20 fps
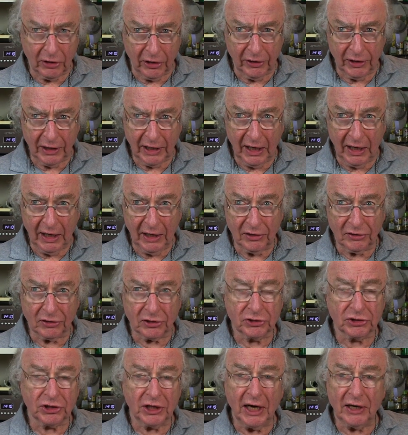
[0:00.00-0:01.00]
turning it
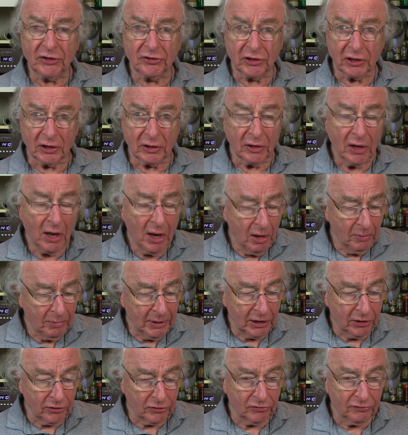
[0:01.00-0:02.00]
into Schnitzel
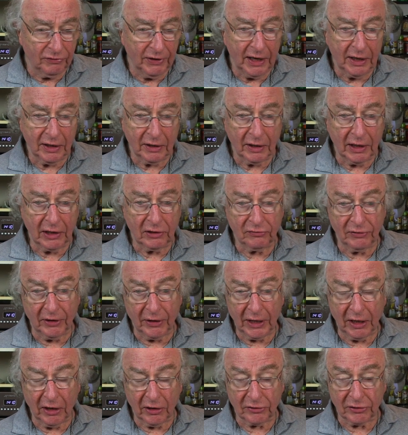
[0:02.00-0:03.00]
because veal is
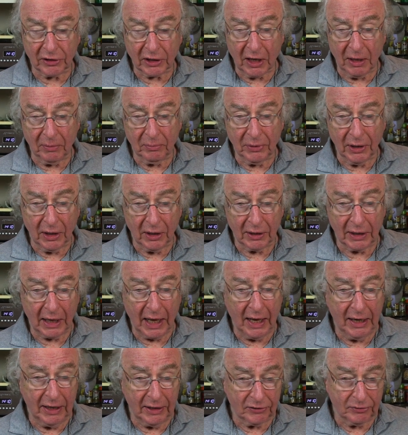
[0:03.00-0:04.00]
very hard to come by
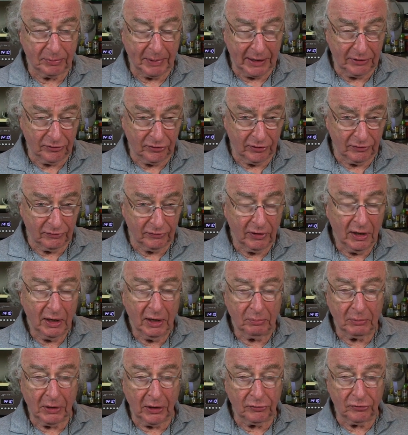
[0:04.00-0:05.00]
and expensive.
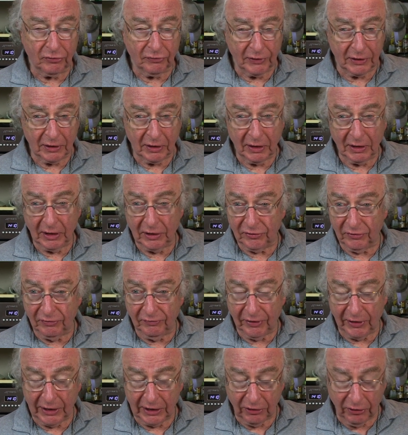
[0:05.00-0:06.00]
Most of it isn't
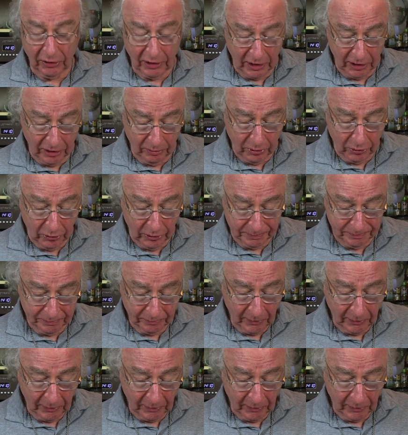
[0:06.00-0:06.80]
very good anymore.